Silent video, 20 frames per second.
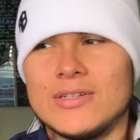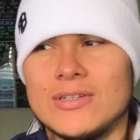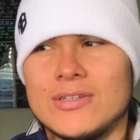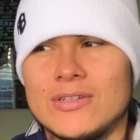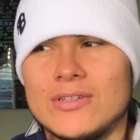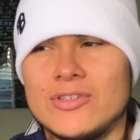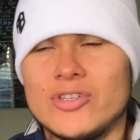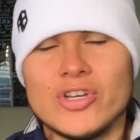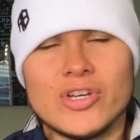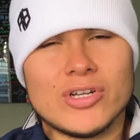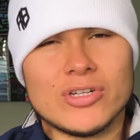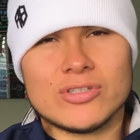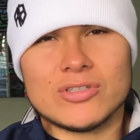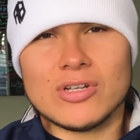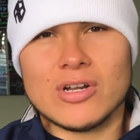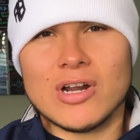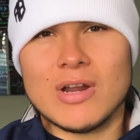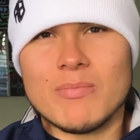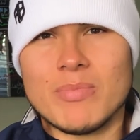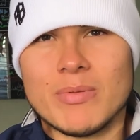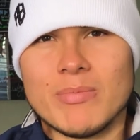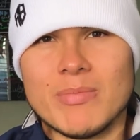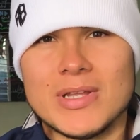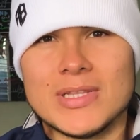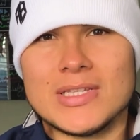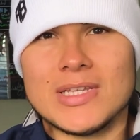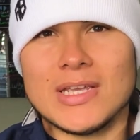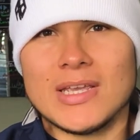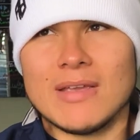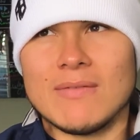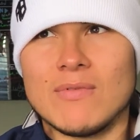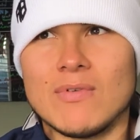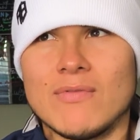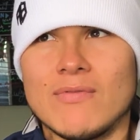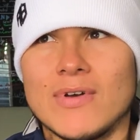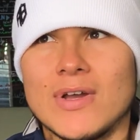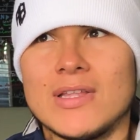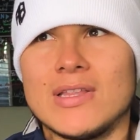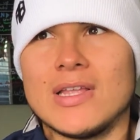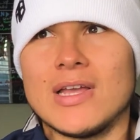you could start implementing if you
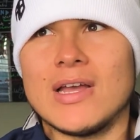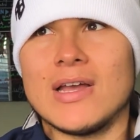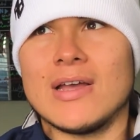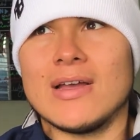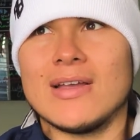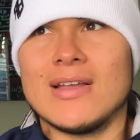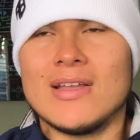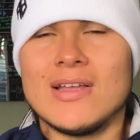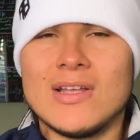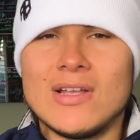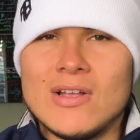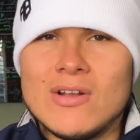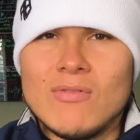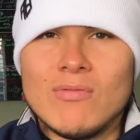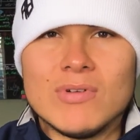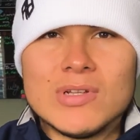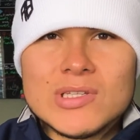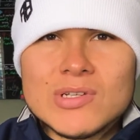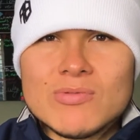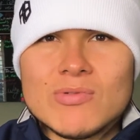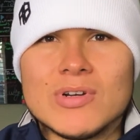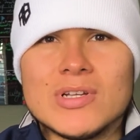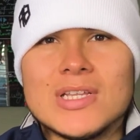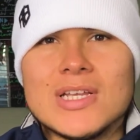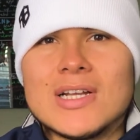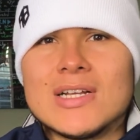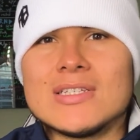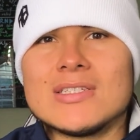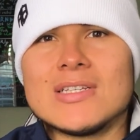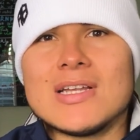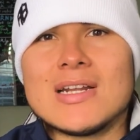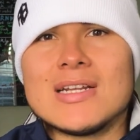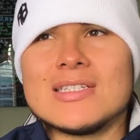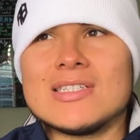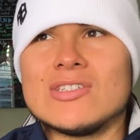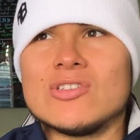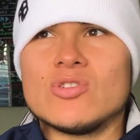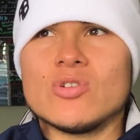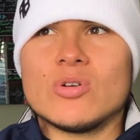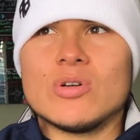find that winter running is not as
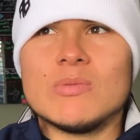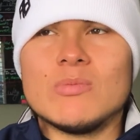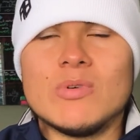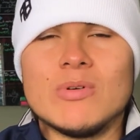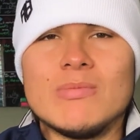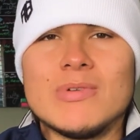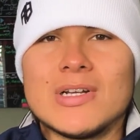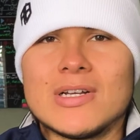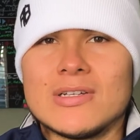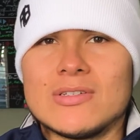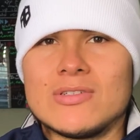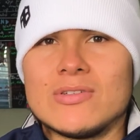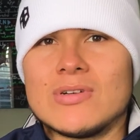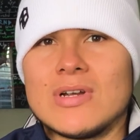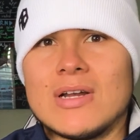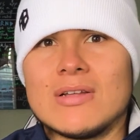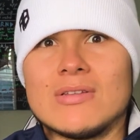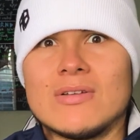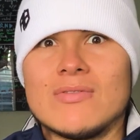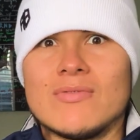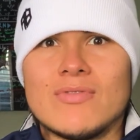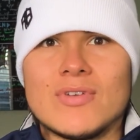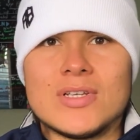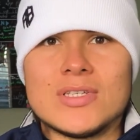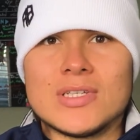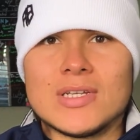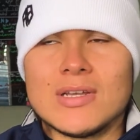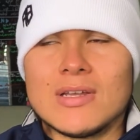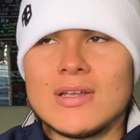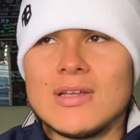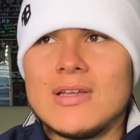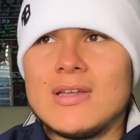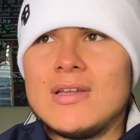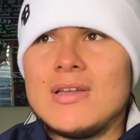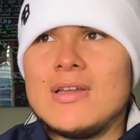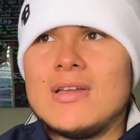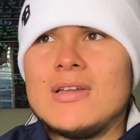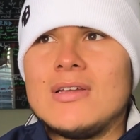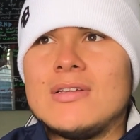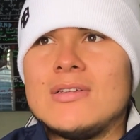enjoyable because you're out there freezing.
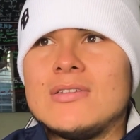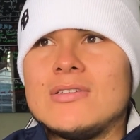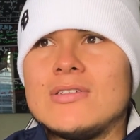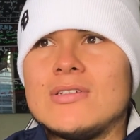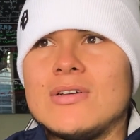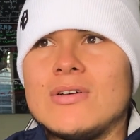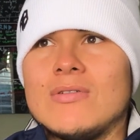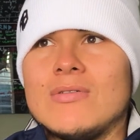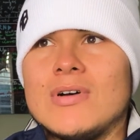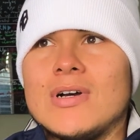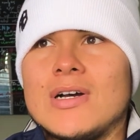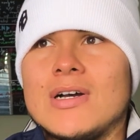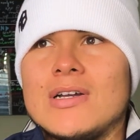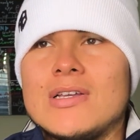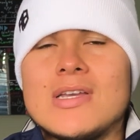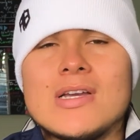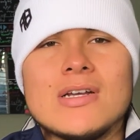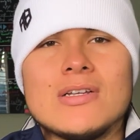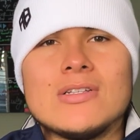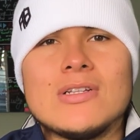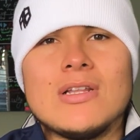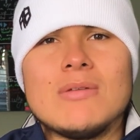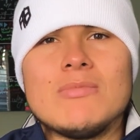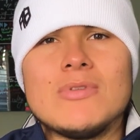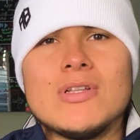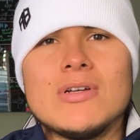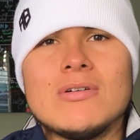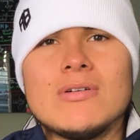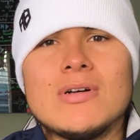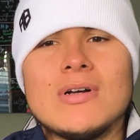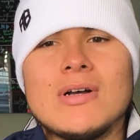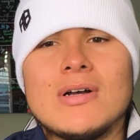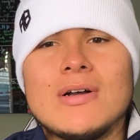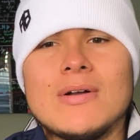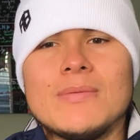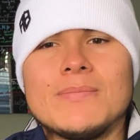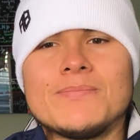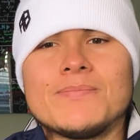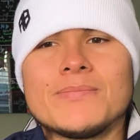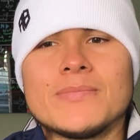So yeah, let me
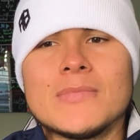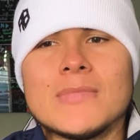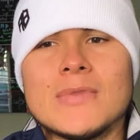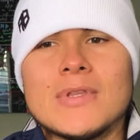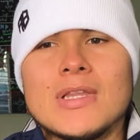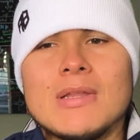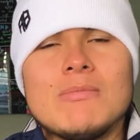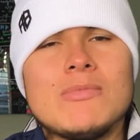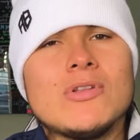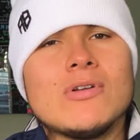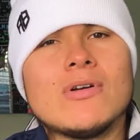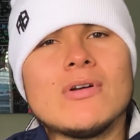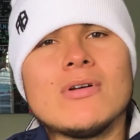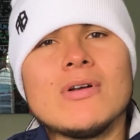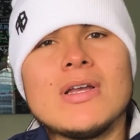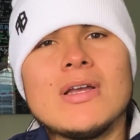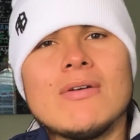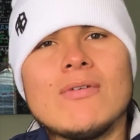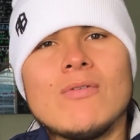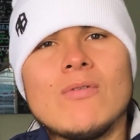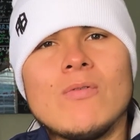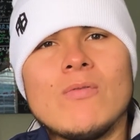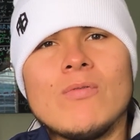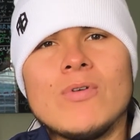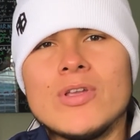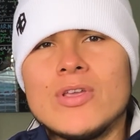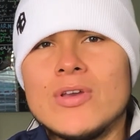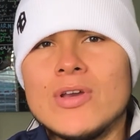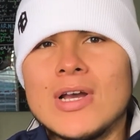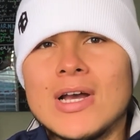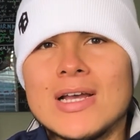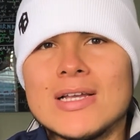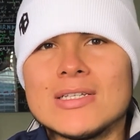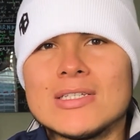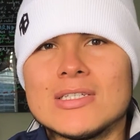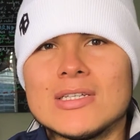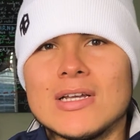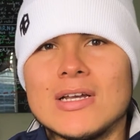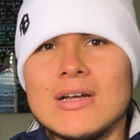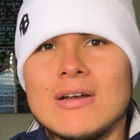know. Let me know what you guys
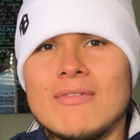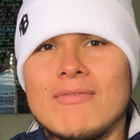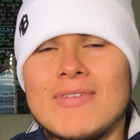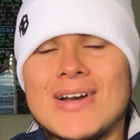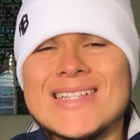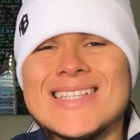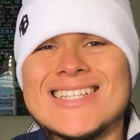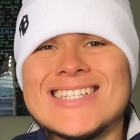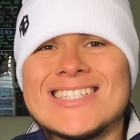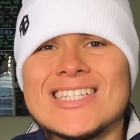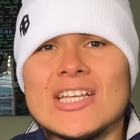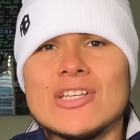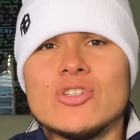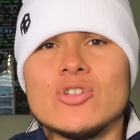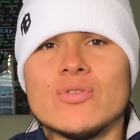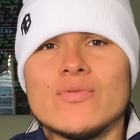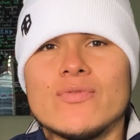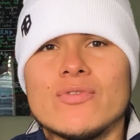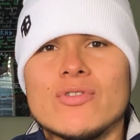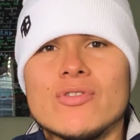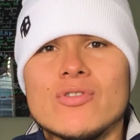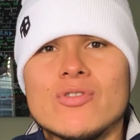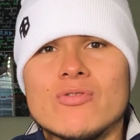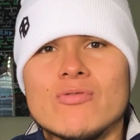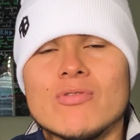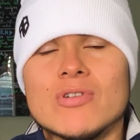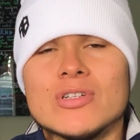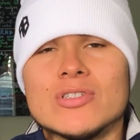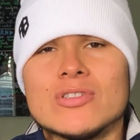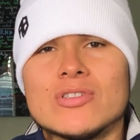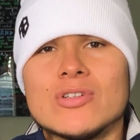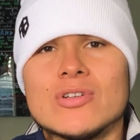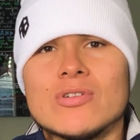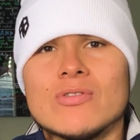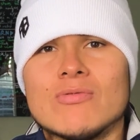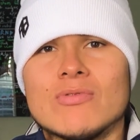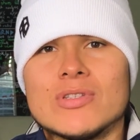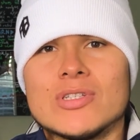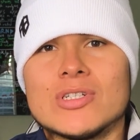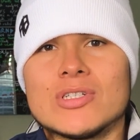find essential for your runs
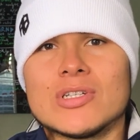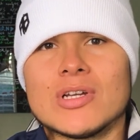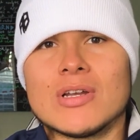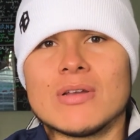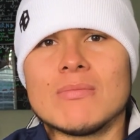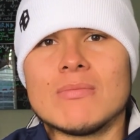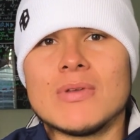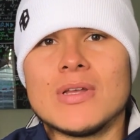during wintertime.